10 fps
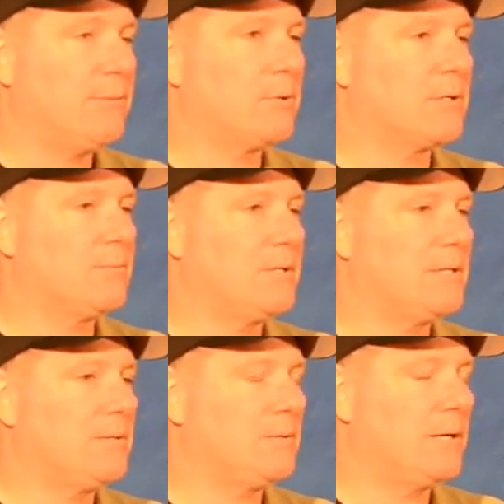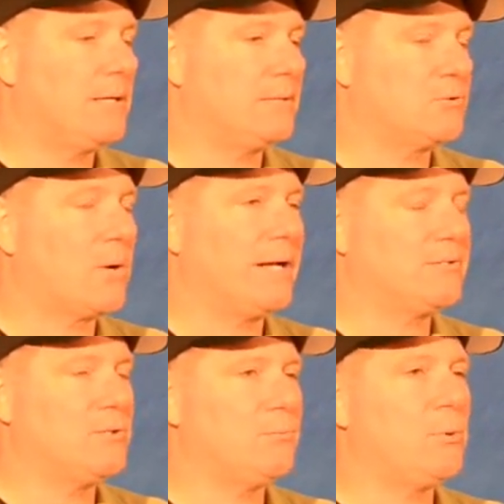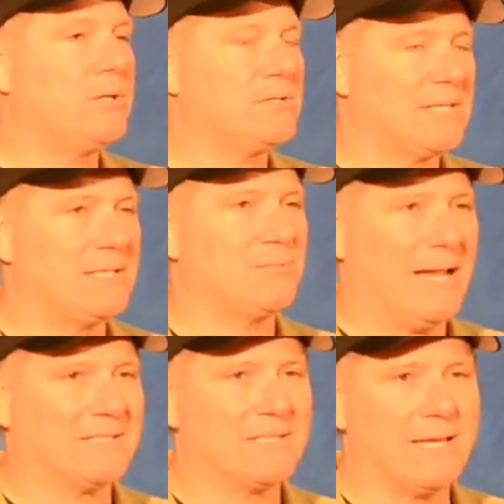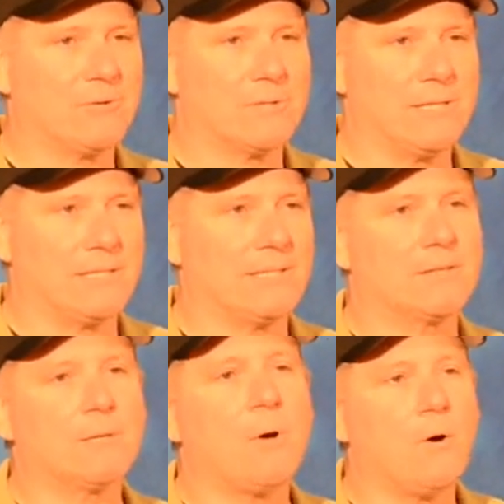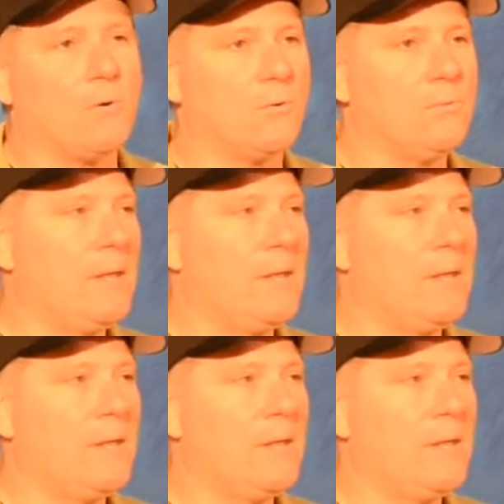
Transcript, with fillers: we're going to be trying to put cities back together again, get them whole